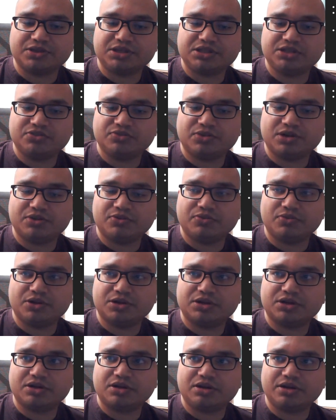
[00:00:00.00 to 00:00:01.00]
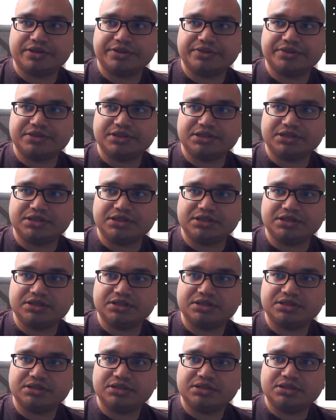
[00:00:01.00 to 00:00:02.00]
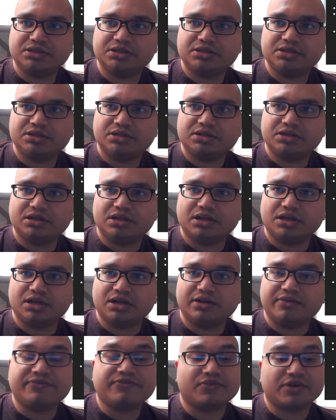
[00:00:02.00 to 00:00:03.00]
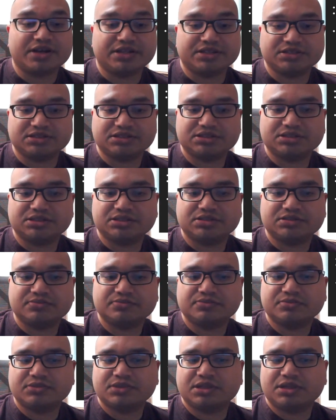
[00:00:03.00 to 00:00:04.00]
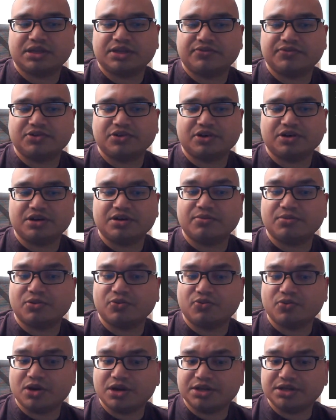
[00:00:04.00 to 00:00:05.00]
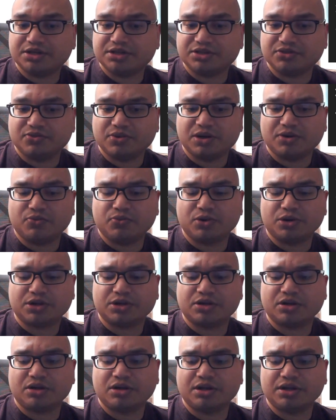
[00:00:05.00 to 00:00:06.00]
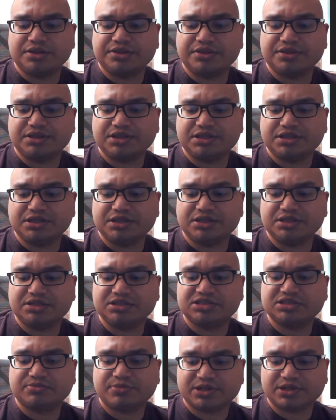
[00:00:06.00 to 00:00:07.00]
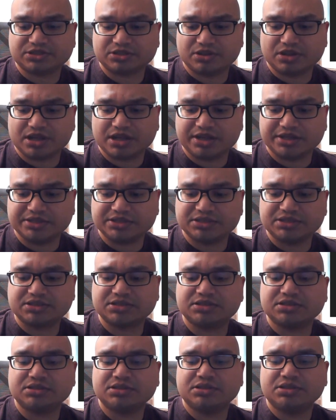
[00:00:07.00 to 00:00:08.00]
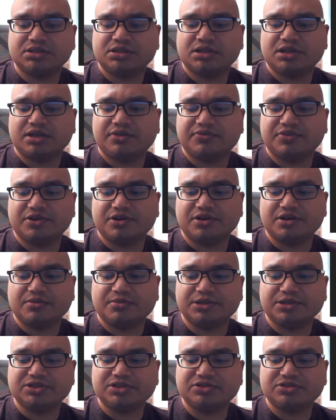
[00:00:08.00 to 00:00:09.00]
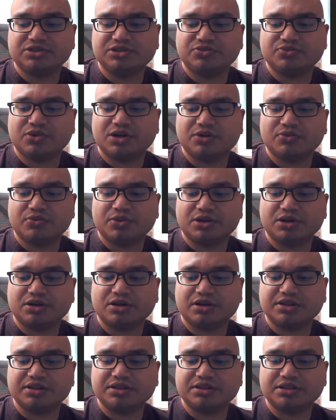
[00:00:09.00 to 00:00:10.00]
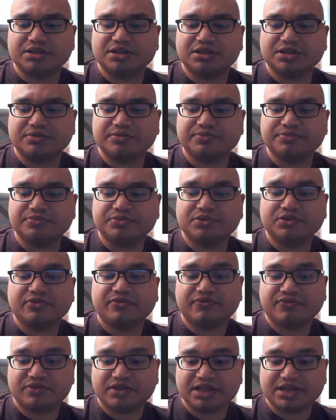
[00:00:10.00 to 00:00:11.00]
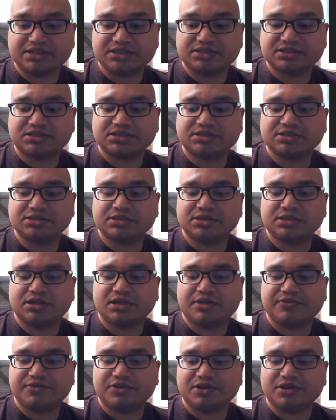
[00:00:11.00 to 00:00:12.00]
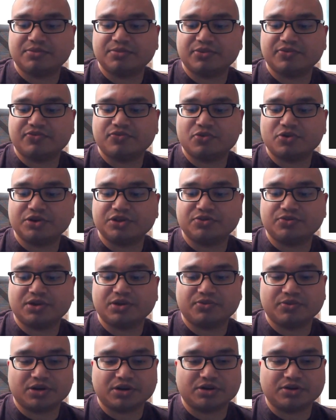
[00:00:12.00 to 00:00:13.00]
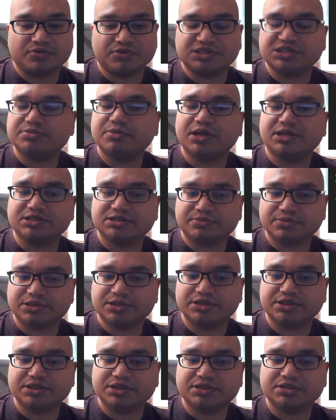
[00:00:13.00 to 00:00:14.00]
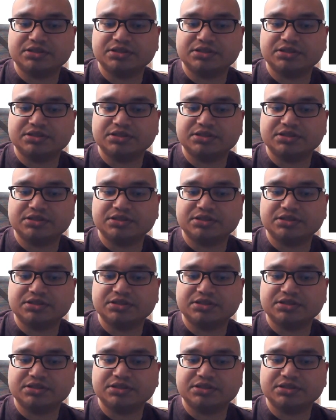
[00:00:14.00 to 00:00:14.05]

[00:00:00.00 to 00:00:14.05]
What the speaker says: you want to work on the friends. If you're a number one, you want to work on the specialize. If you're a number two, you want to work on the flex. If you're a number four, you want to work on responsibility.